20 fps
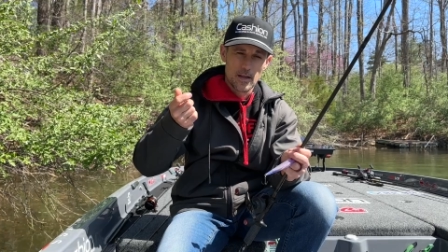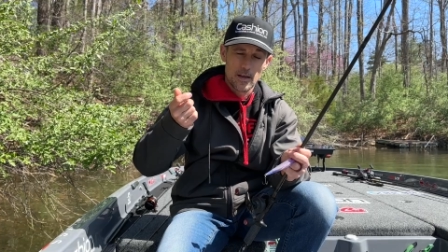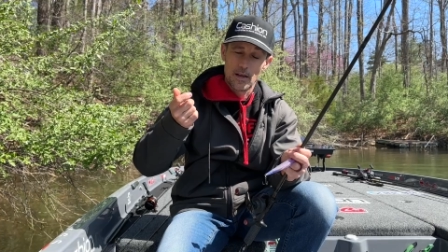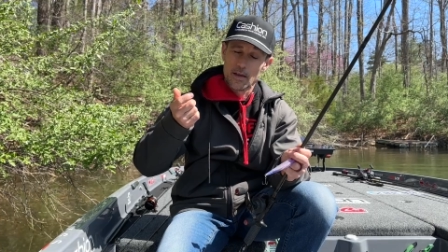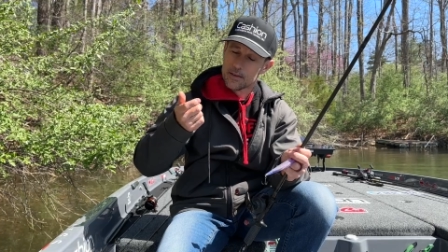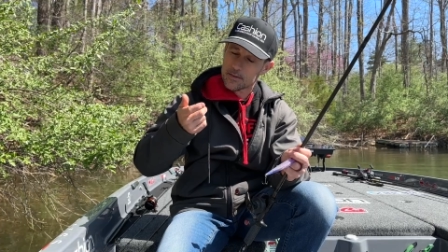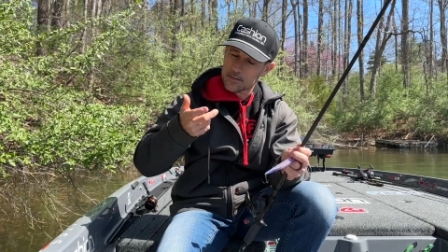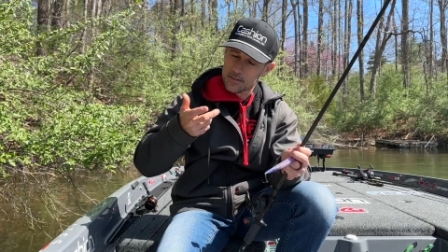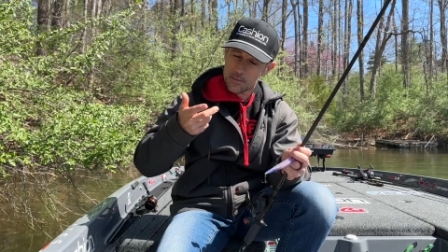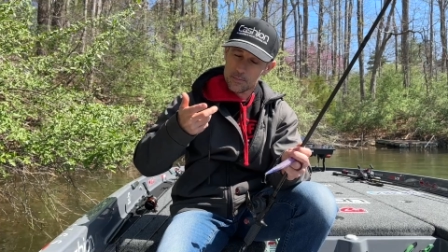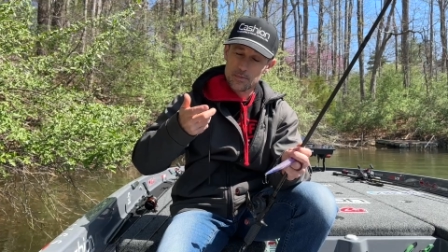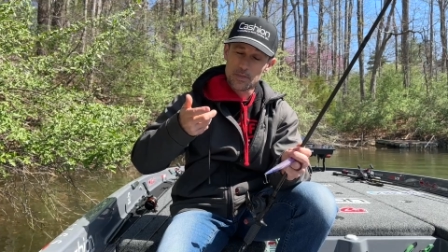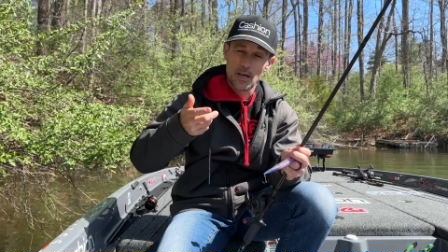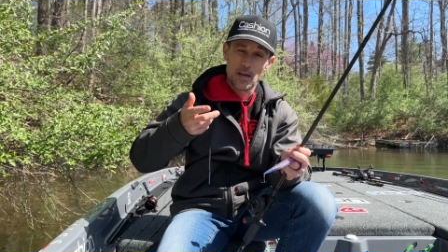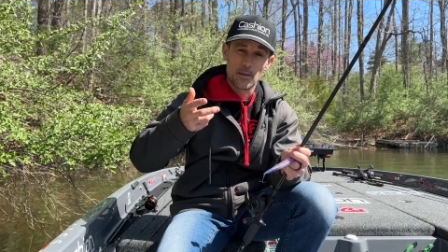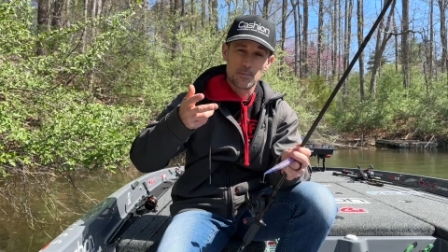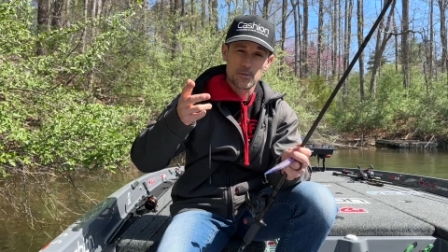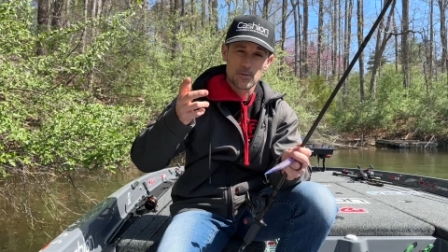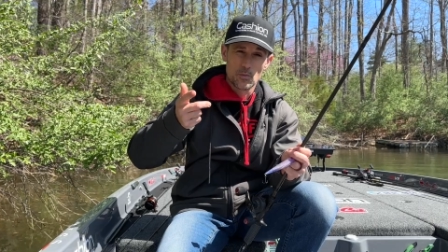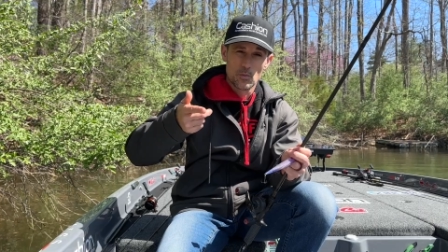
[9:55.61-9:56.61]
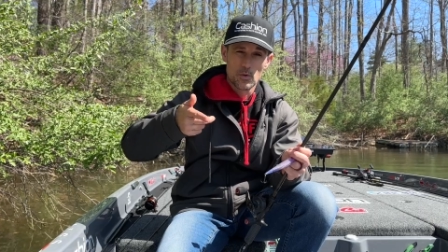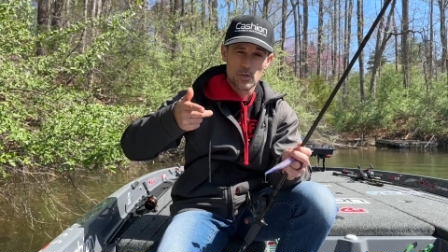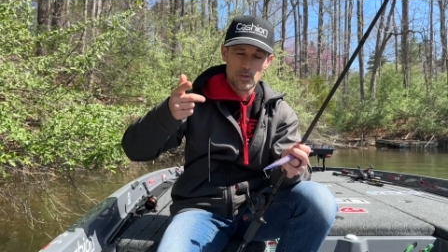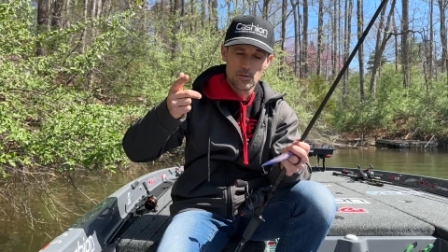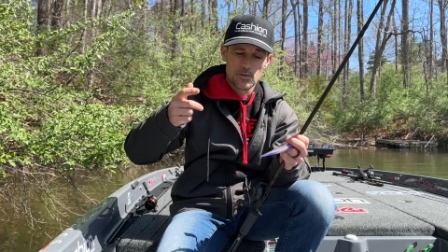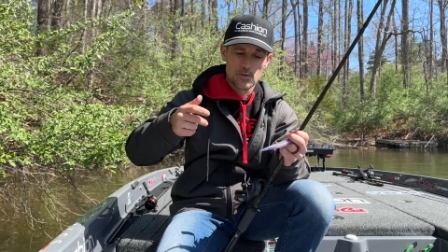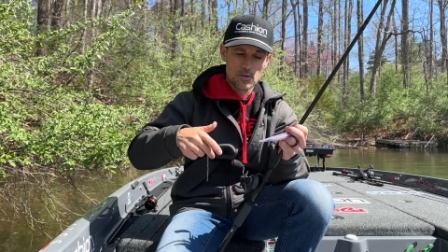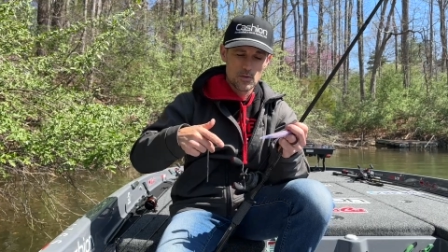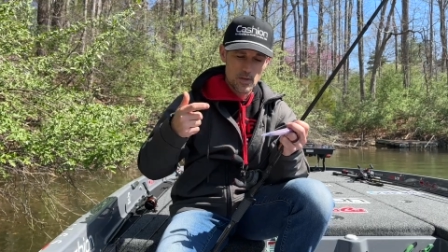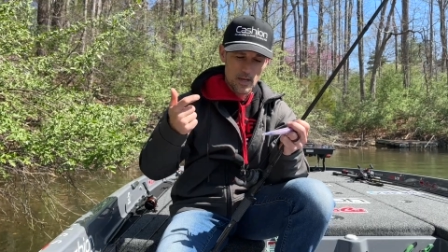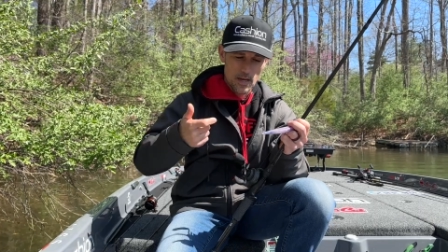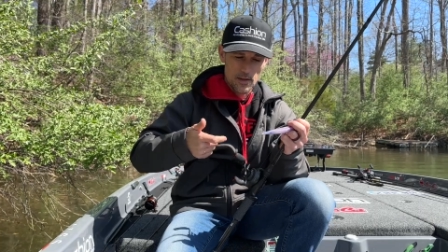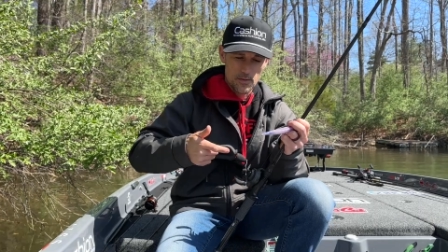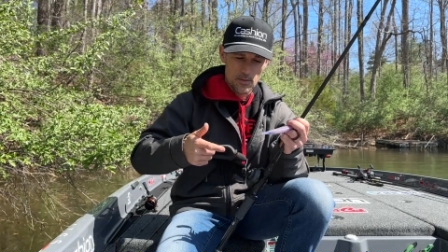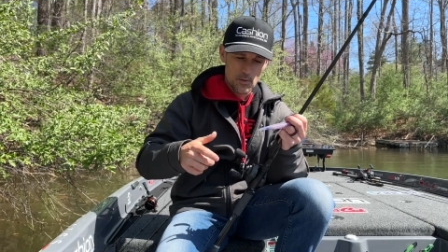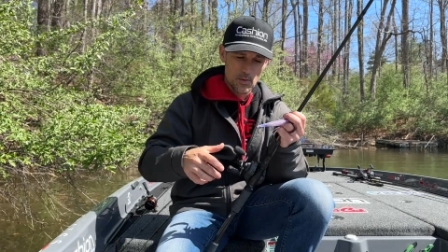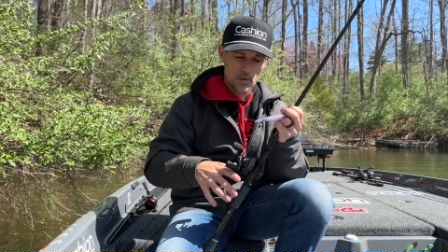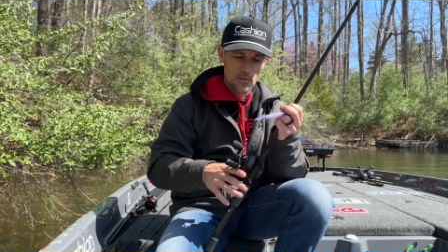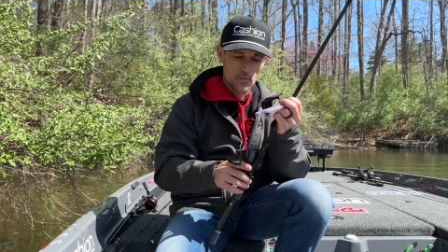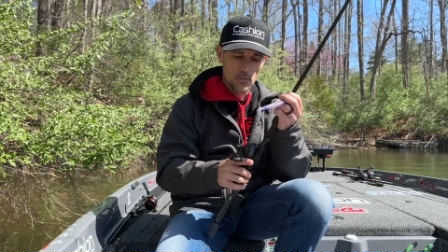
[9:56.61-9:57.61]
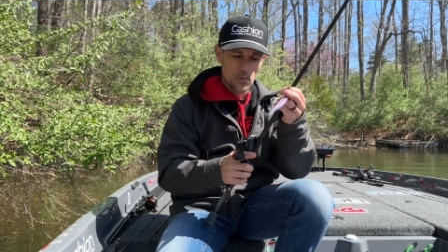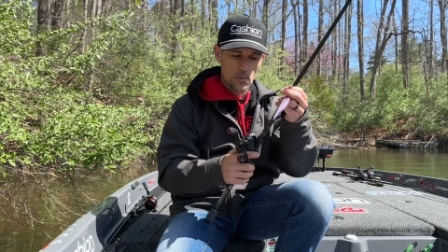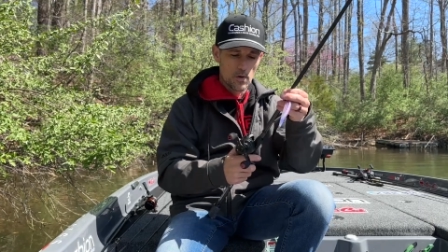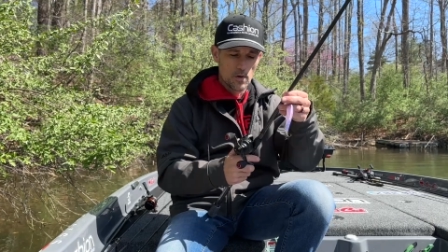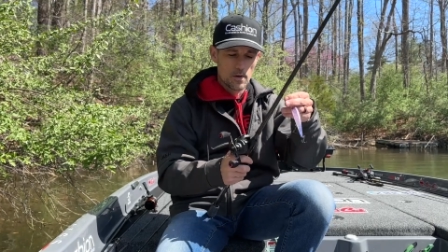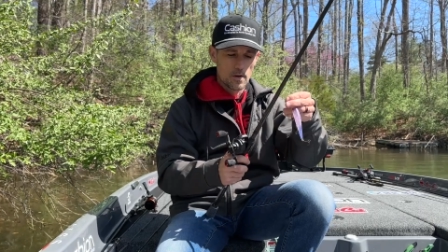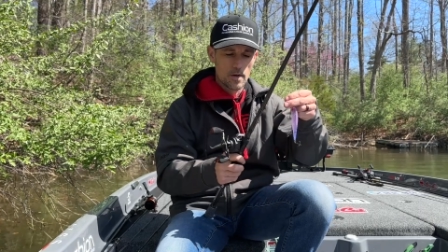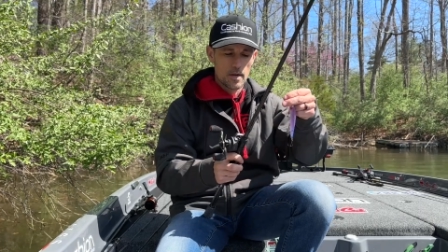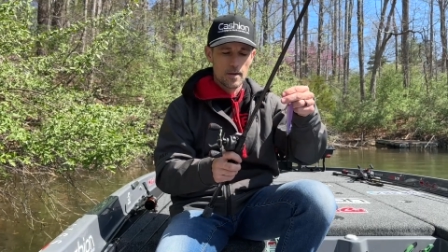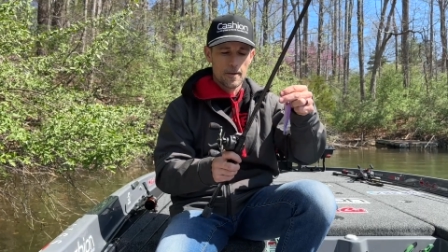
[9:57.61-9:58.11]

And sometimes when you do that 3 or 4,